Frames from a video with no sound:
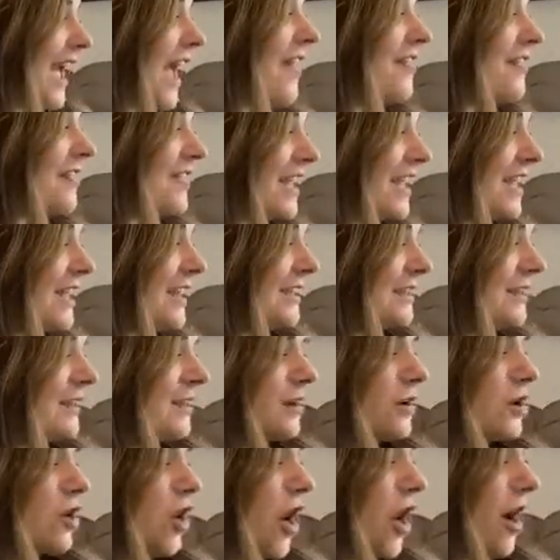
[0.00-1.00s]
And
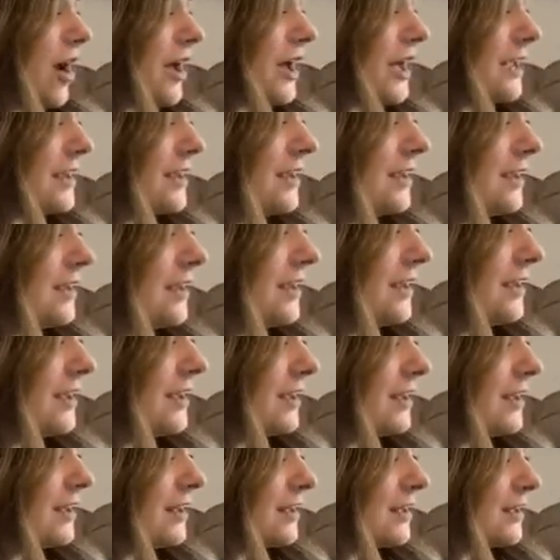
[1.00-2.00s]
then God
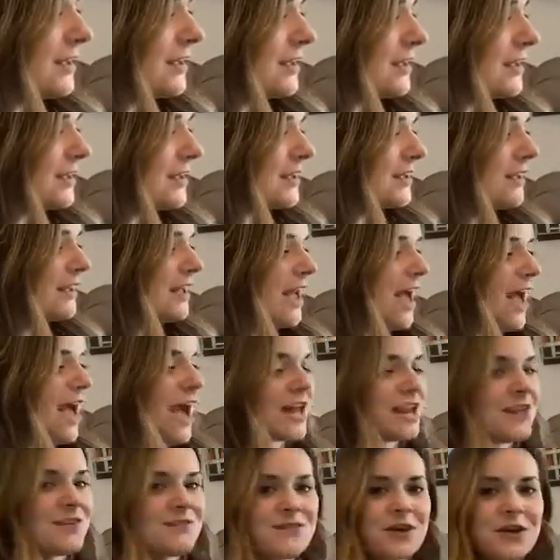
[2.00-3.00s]

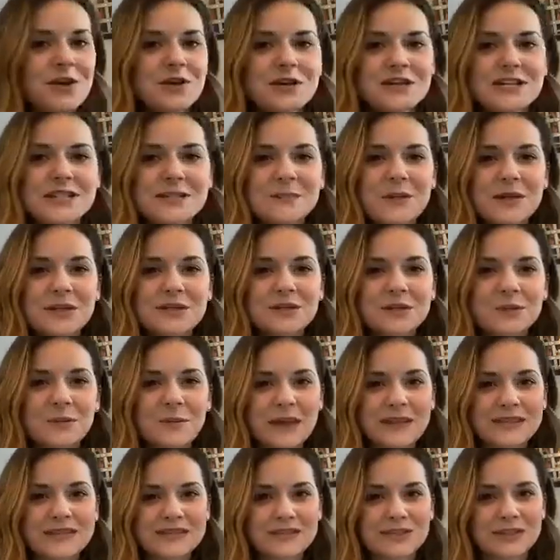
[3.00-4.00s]
had a very special
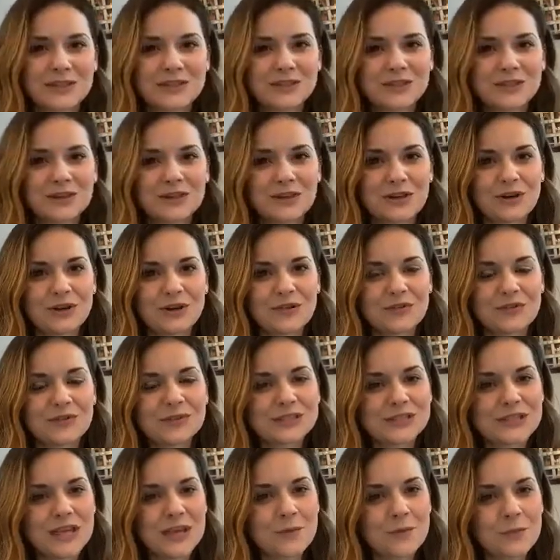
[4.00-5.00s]
message for
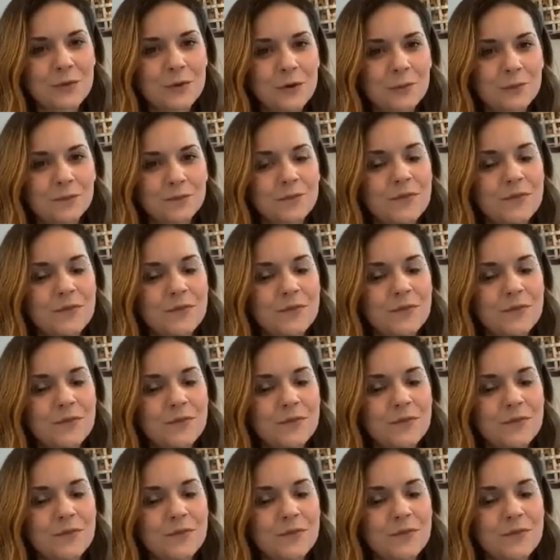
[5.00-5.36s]
Samuel,